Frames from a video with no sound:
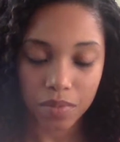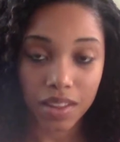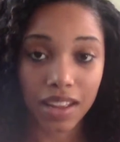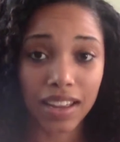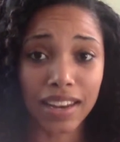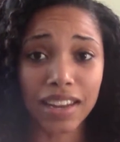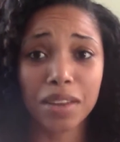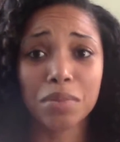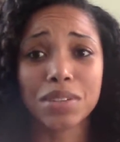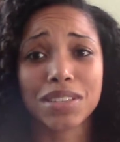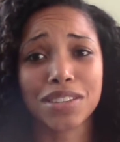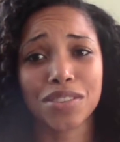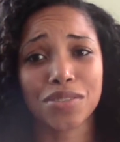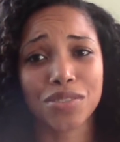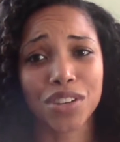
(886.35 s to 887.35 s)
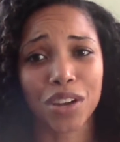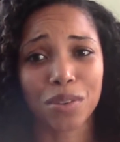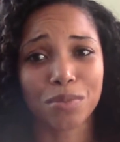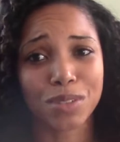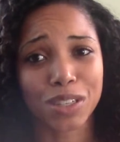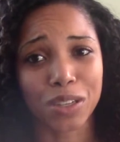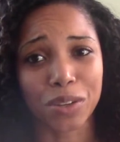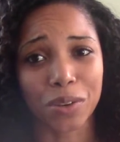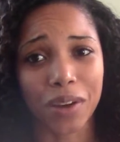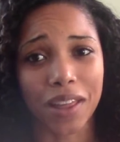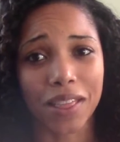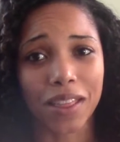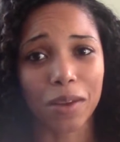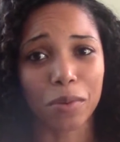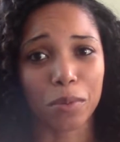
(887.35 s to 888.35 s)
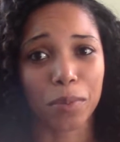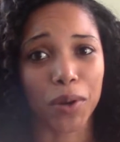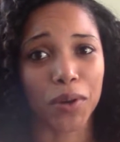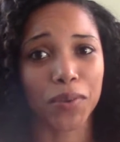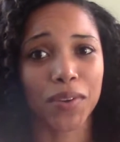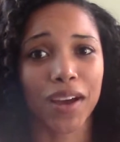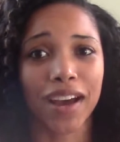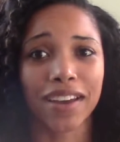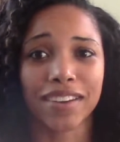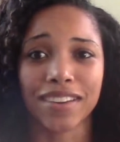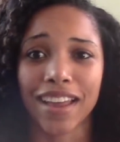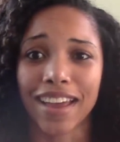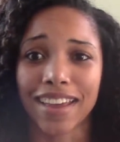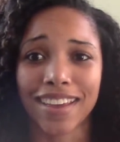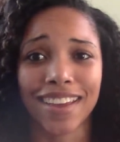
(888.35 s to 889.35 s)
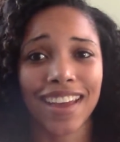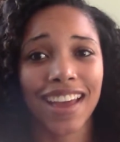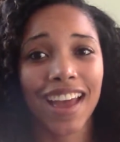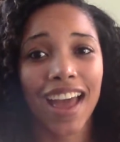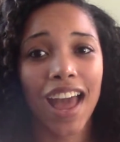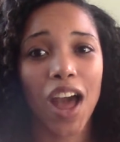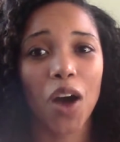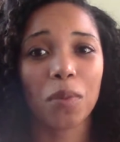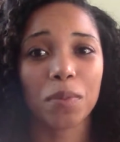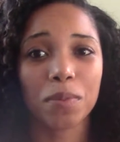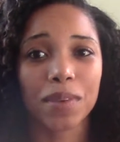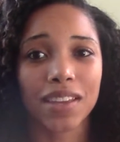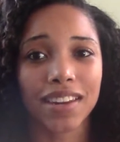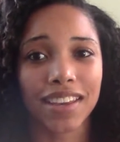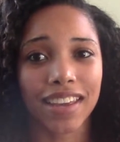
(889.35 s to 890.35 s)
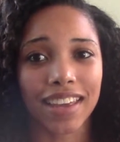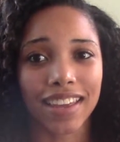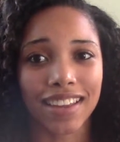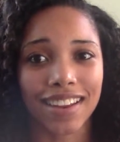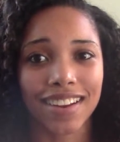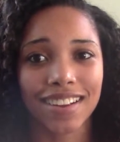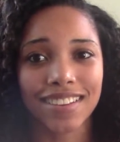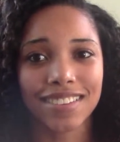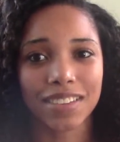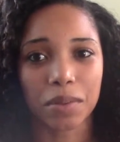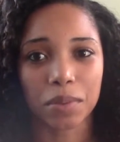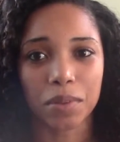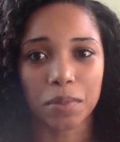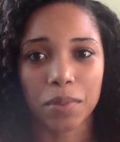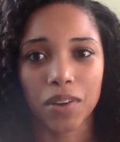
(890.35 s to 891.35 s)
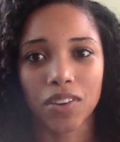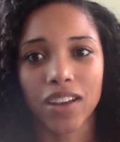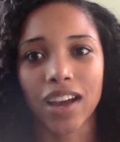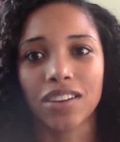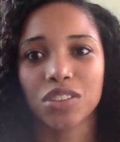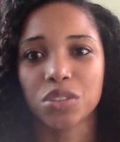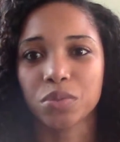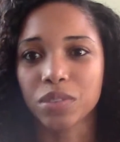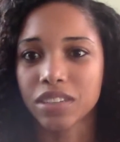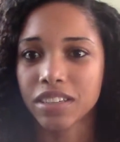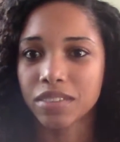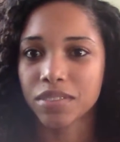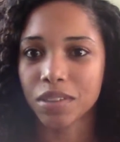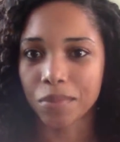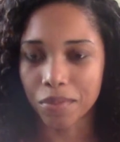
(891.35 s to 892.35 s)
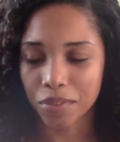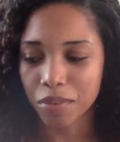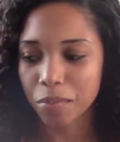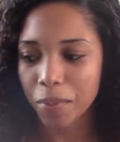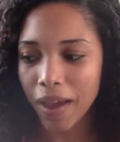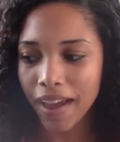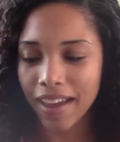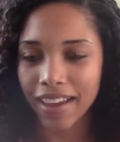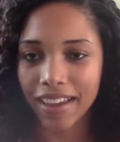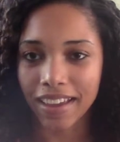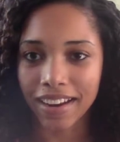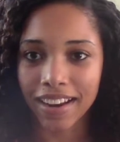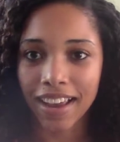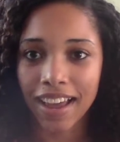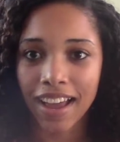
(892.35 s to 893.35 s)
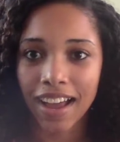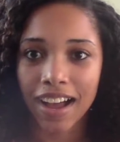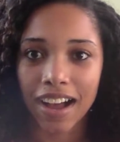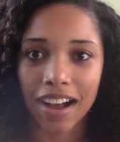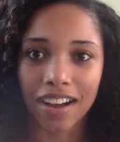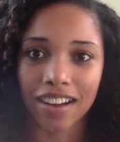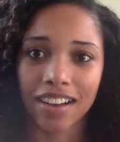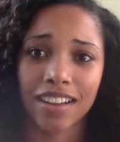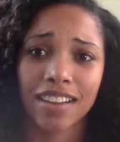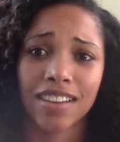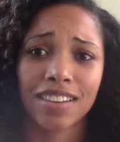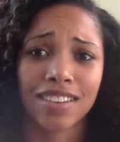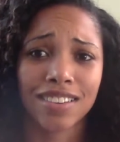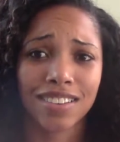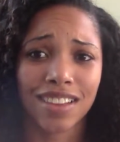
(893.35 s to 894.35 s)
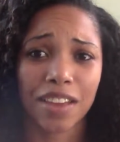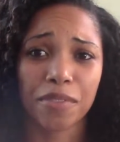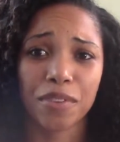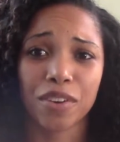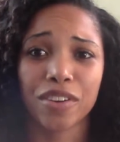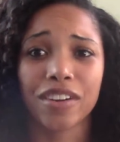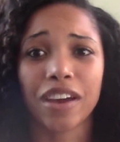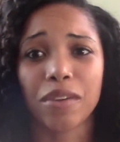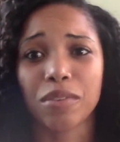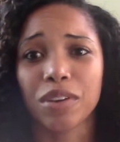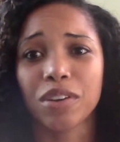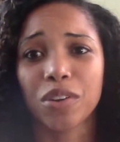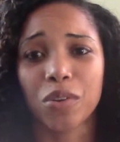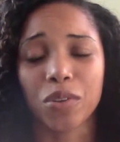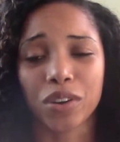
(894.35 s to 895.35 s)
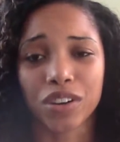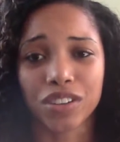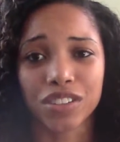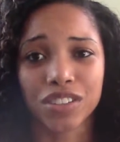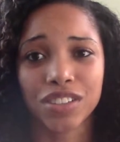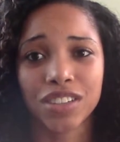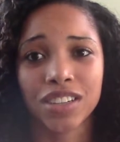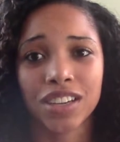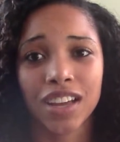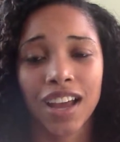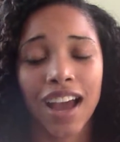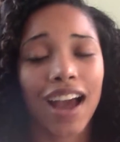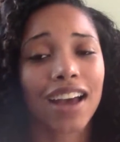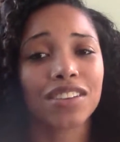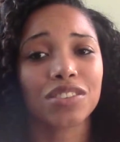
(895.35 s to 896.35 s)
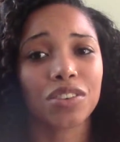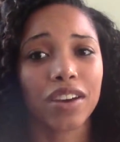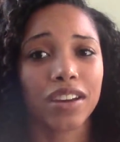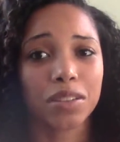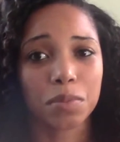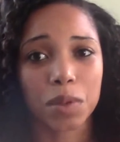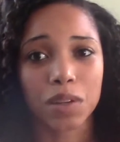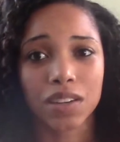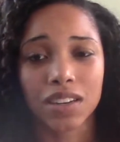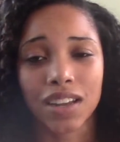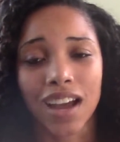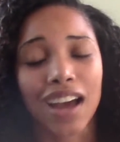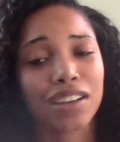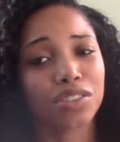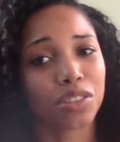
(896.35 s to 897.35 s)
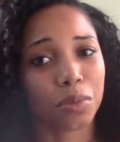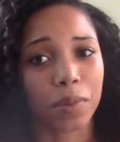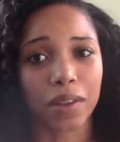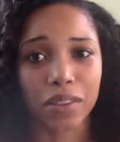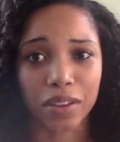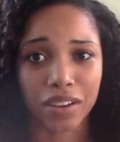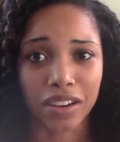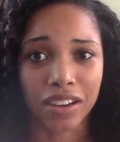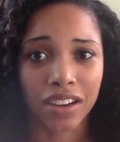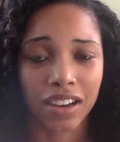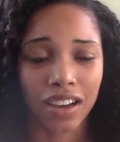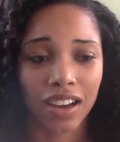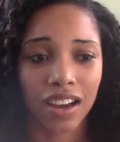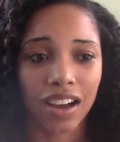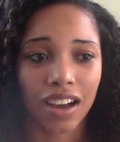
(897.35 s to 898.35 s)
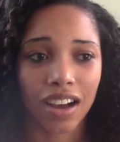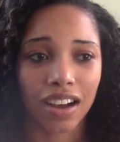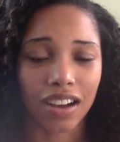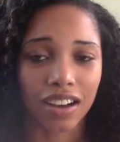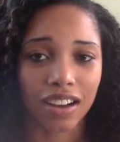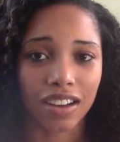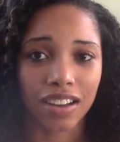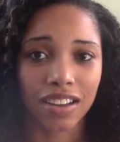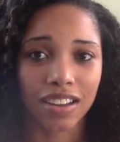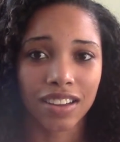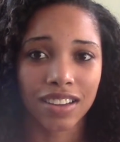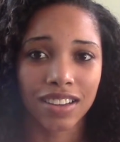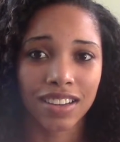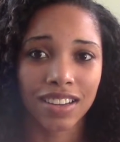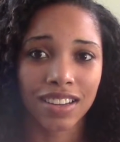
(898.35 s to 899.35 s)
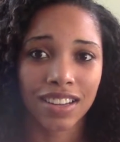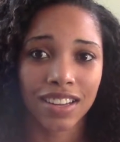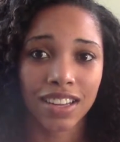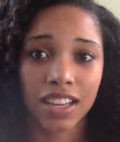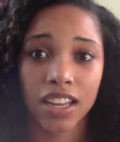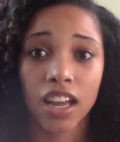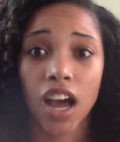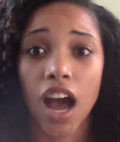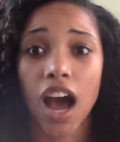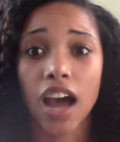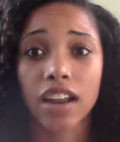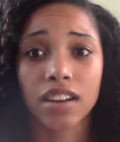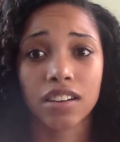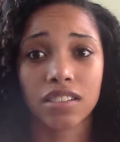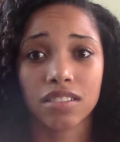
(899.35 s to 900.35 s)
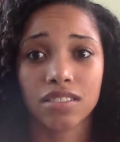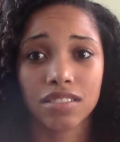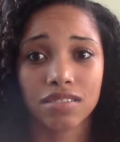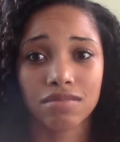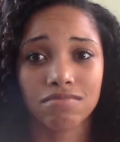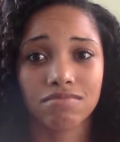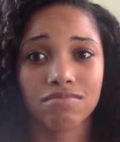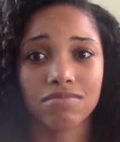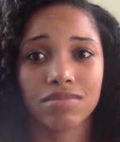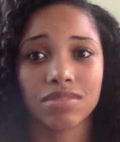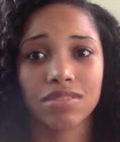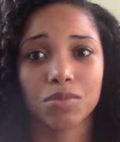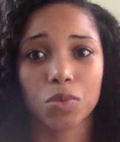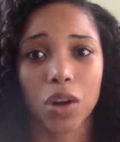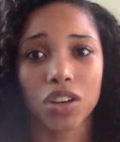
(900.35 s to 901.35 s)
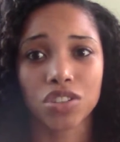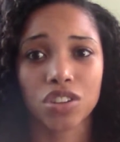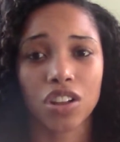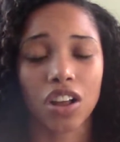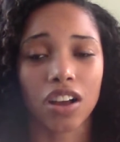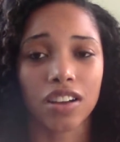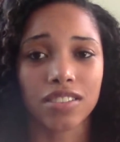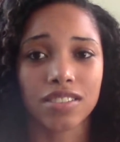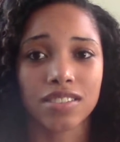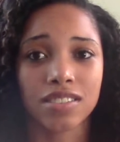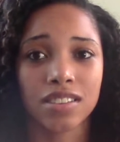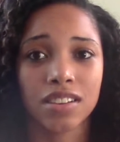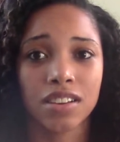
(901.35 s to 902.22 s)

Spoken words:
and he was a huge help too, and they were both kind of like helping me to get some of the milk out to relieve some of the pain. If you're ever engorged, ask your husband, ask your mother. Hot washcloths